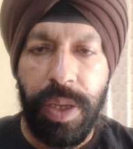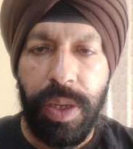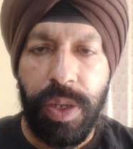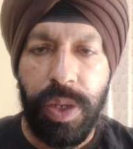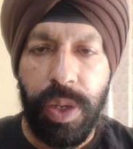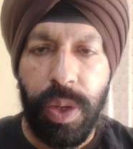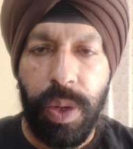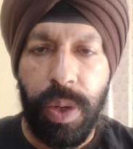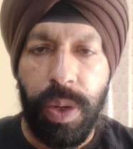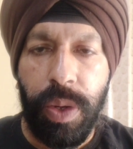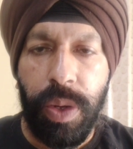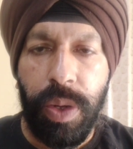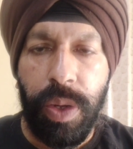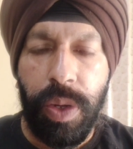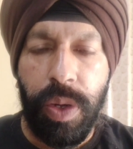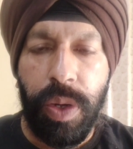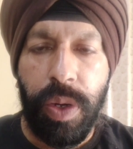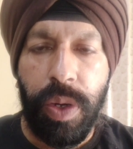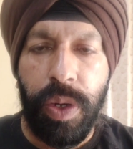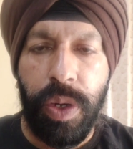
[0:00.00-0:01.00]
So
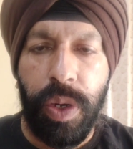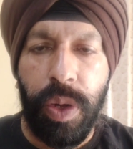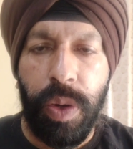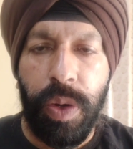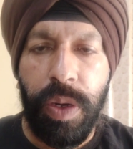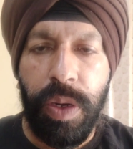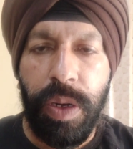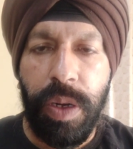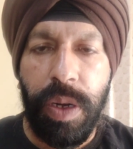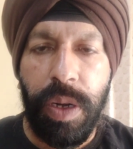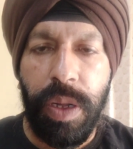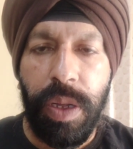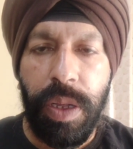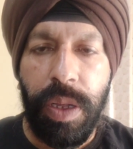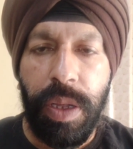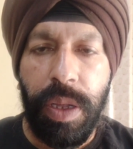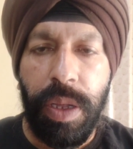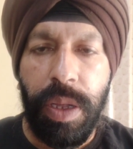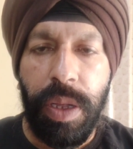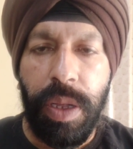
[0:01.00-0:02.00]
don't
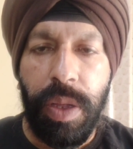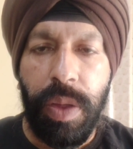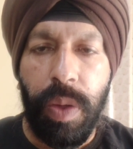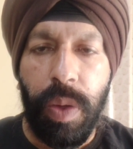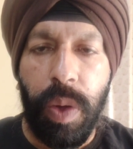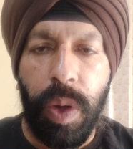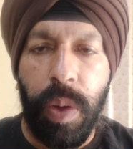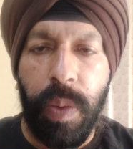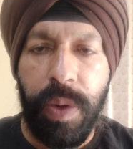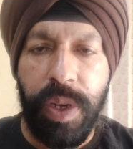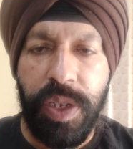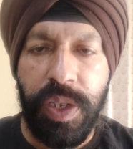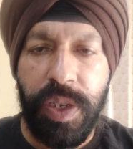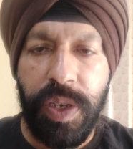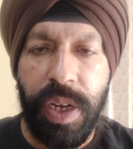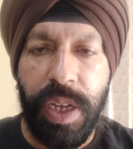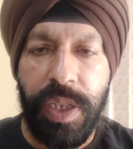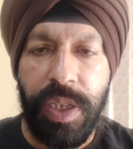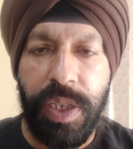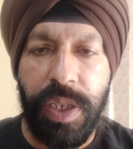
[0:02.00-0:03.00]

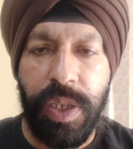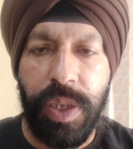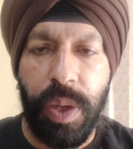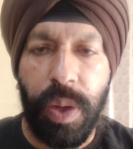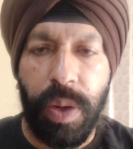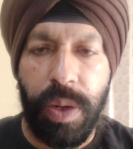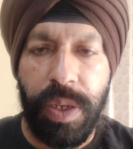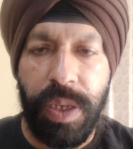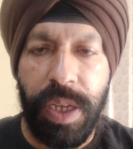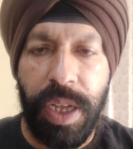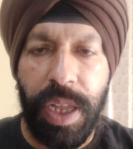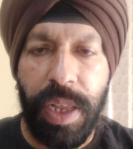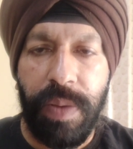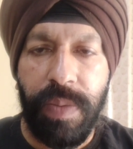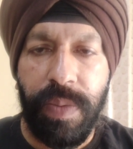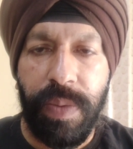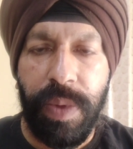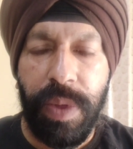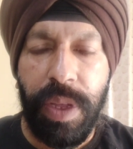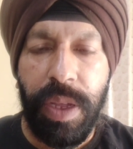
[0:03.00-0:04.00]
overstress yourself.
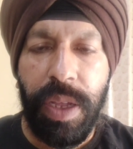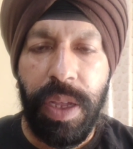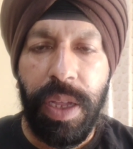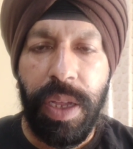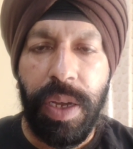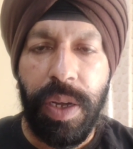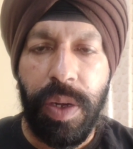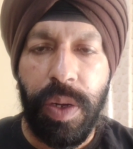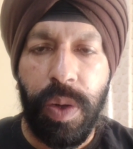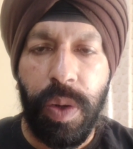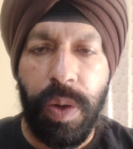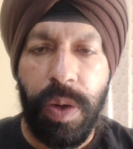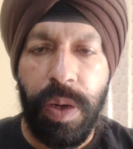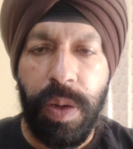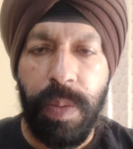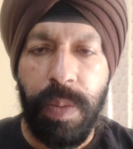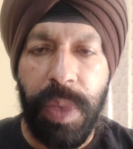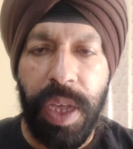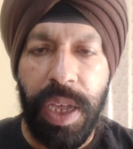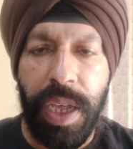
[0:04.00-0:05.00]

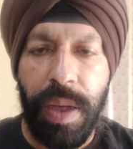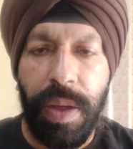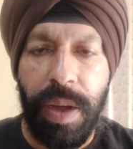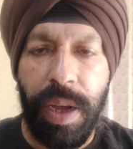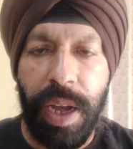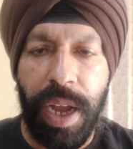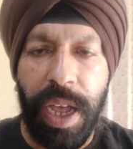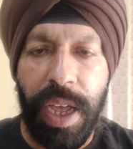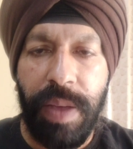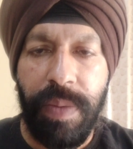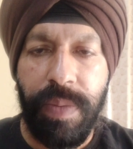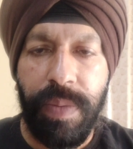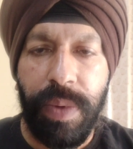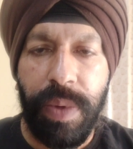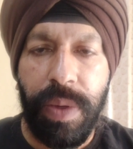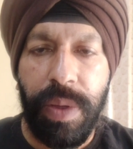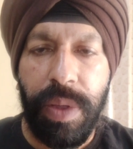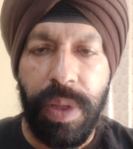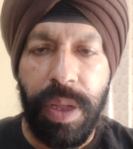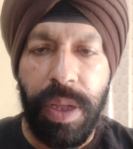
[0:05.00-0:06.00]
Don't make your life
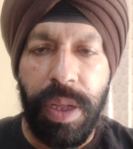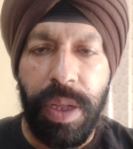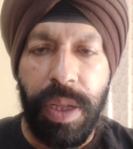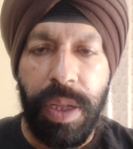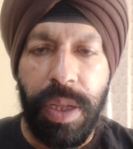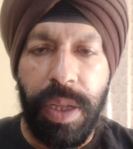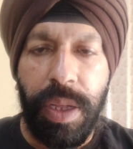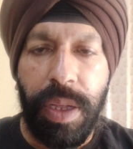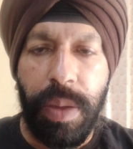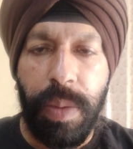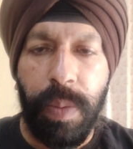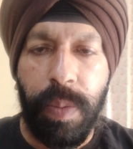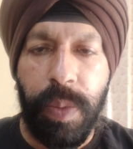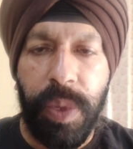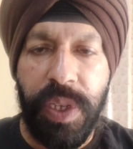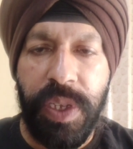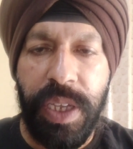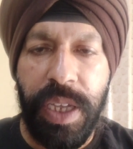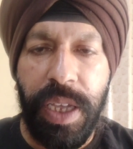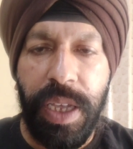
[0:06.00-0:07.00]

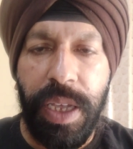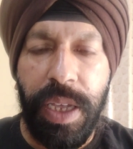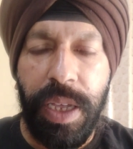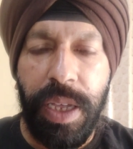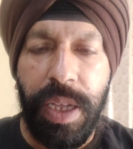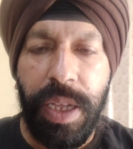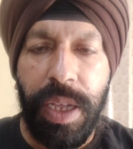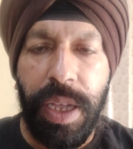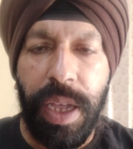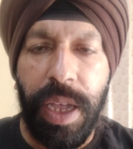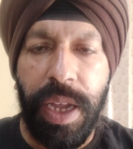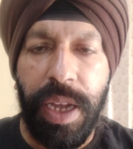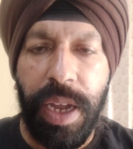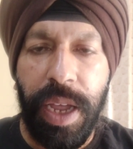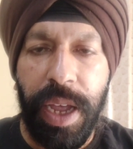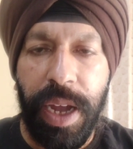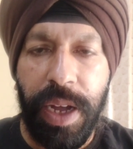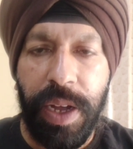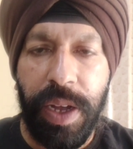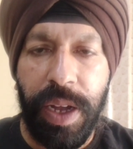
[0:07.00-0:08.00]
busy and
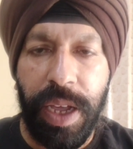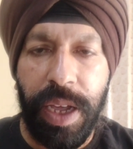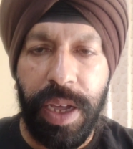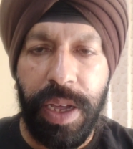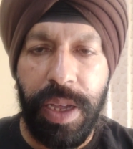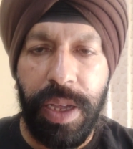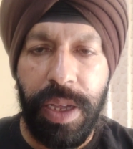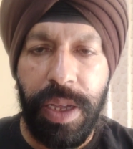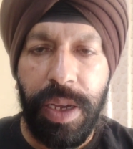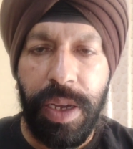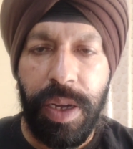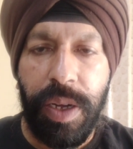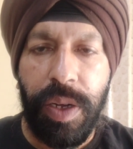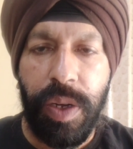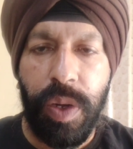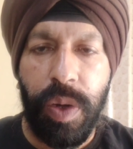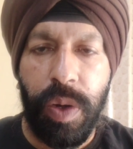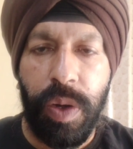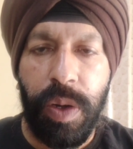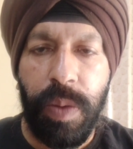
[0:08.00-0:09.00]
hectic.
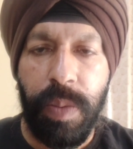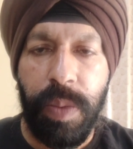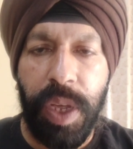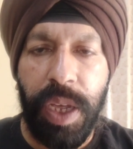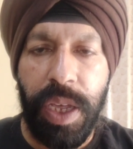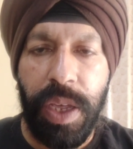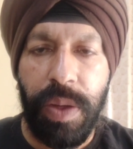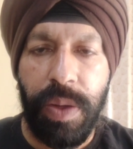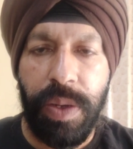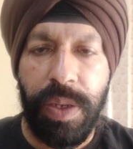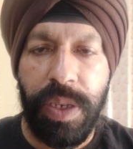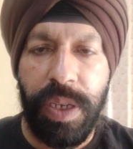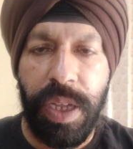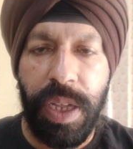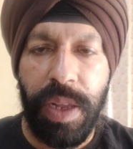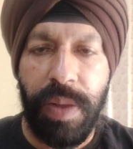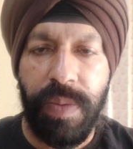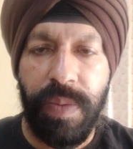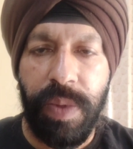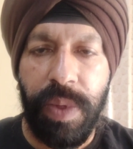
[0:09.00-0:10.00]
Don't make
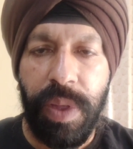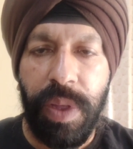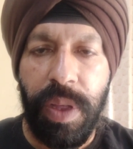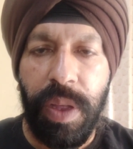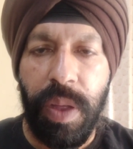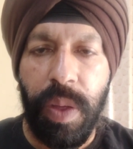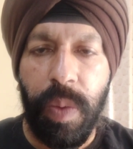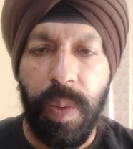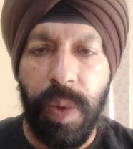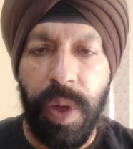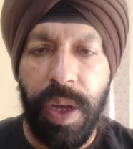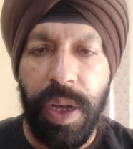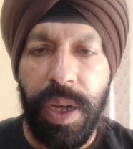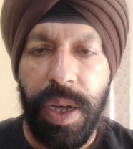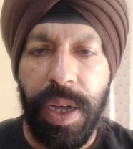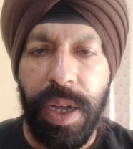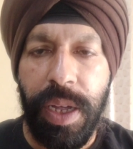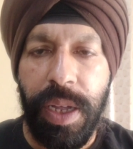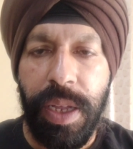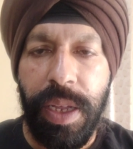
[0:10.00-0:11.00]
yourself
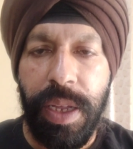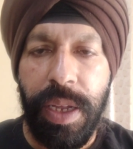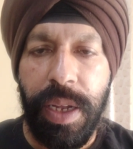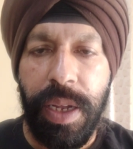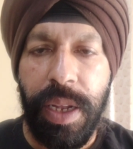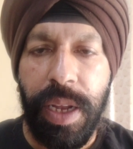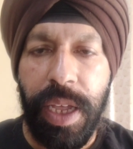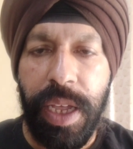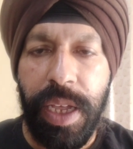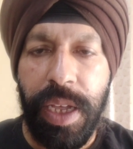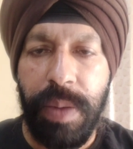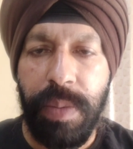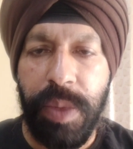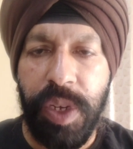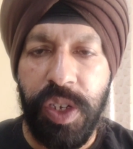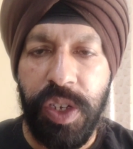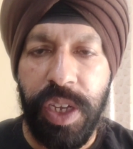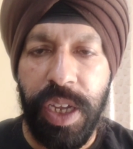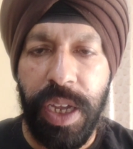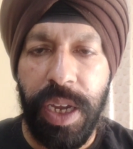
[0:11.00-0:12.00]
work like a
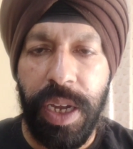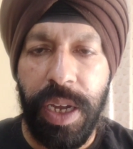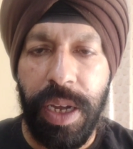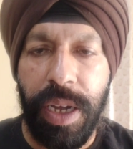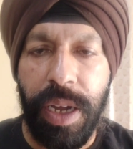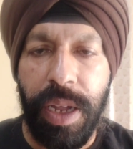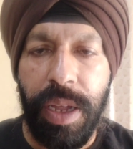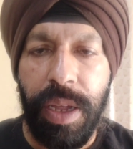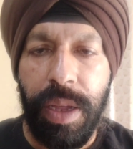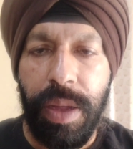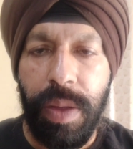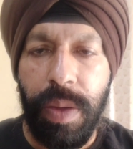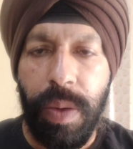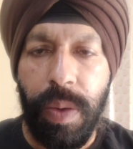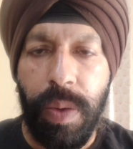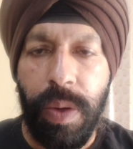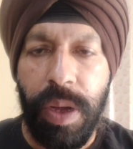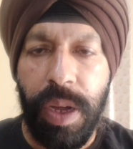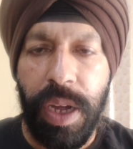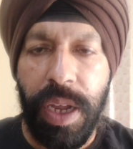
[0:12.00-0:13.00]
machine
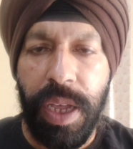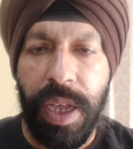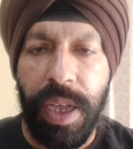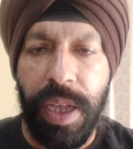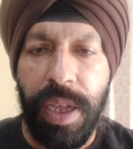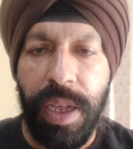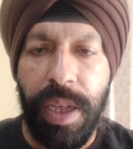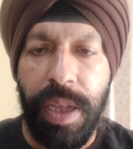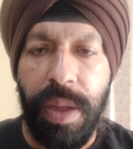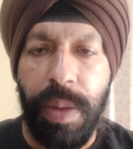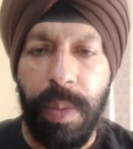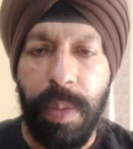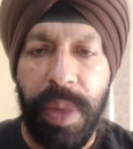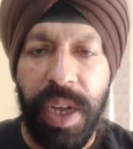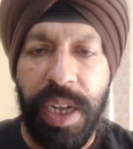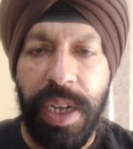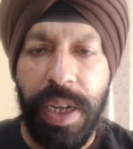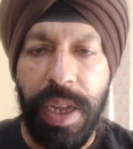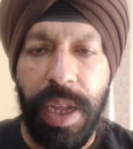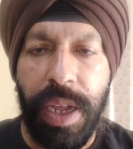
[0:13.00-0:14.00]
only
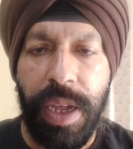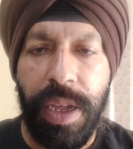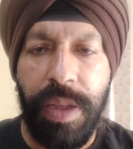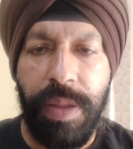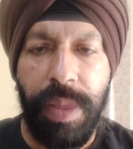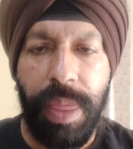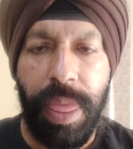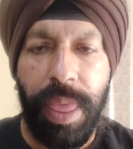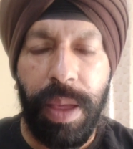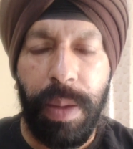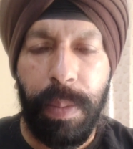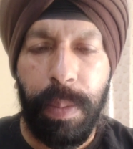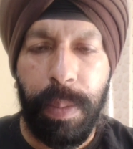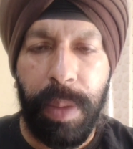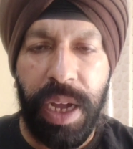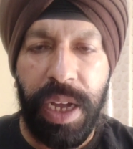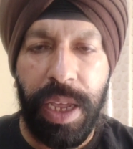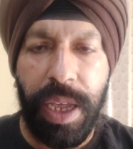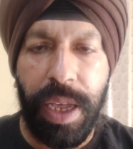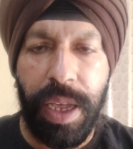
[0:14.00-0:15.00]
minting
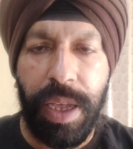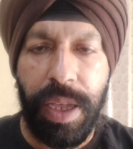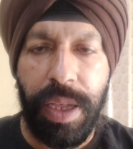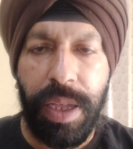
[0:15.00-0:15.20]
money.